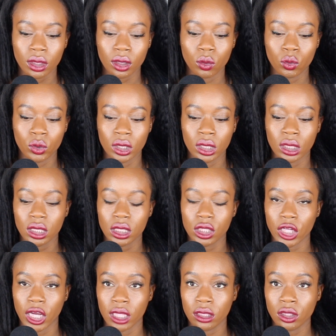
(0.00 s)
when this
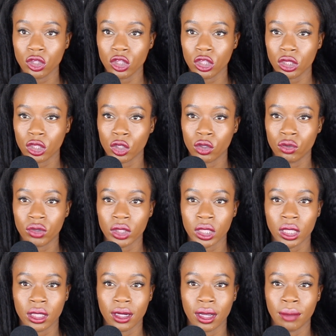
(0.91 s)
challenge is
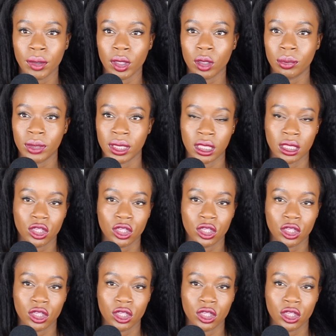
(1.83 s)
over, I'm hoping